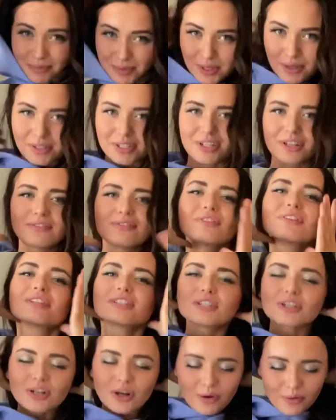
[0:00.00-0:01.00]
So it's good for,
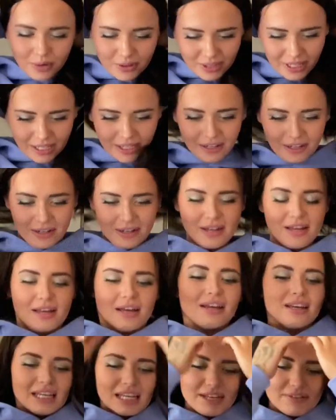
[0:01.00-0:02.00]
to go on like a
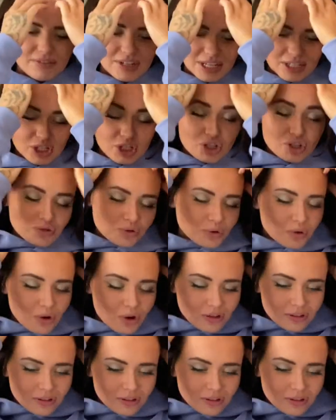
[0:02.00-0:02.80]
evening stroll